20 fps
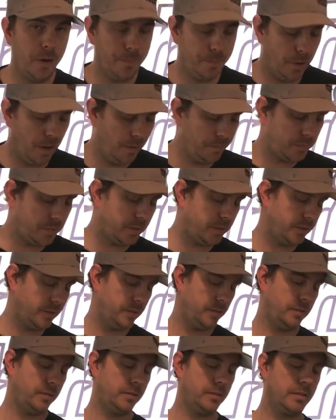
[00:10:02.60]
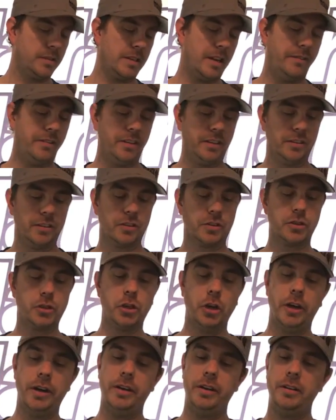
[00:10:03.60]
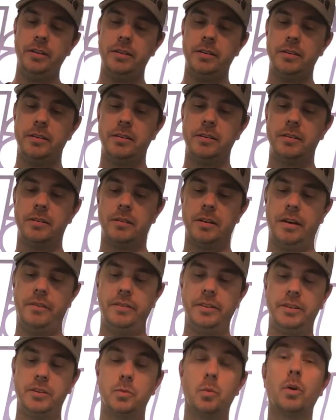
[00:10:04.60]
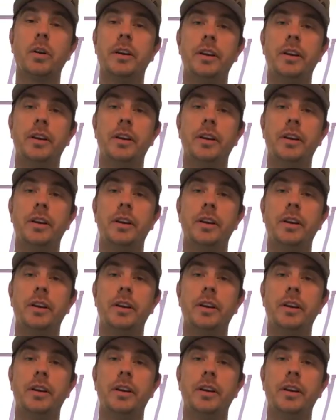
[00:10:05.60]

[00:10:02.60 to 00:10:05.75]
pretty pumped. Everything looks good. Everything's